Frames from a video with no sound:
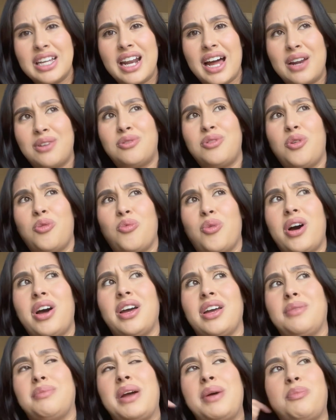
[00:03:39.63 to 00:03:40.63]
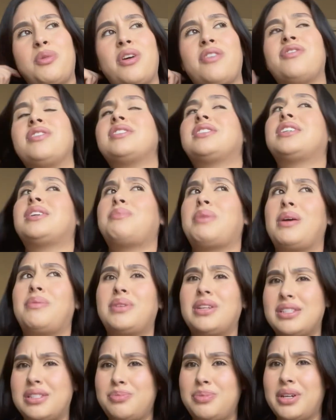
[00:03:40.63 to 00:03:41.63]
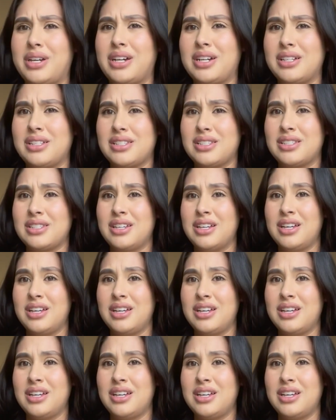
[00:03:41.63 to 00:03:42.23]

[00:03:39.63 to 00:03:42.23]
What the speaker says: I don't know why. My boyfriend said maybe it's because